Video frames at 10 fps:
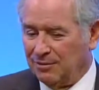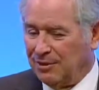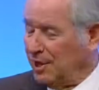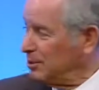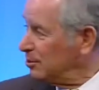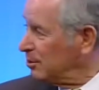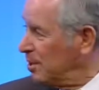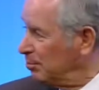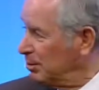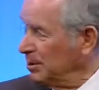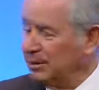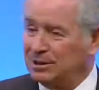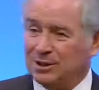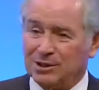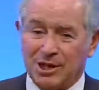financial
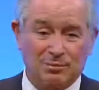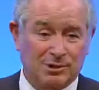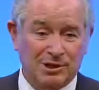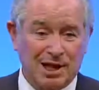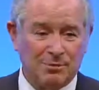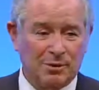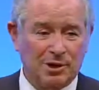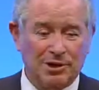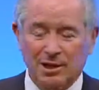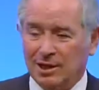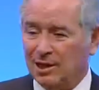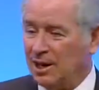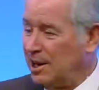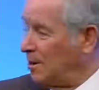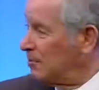companies, because I was at one,
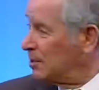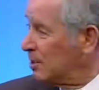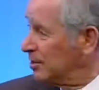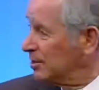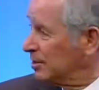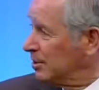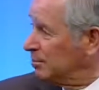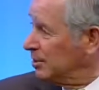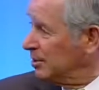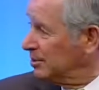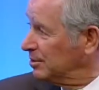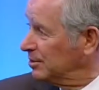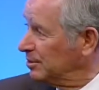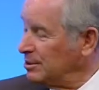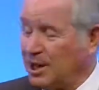and advertising companies,
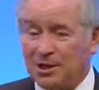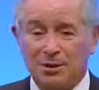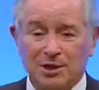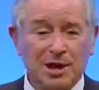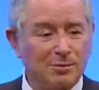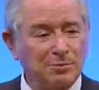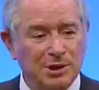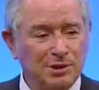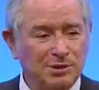because I thought that would be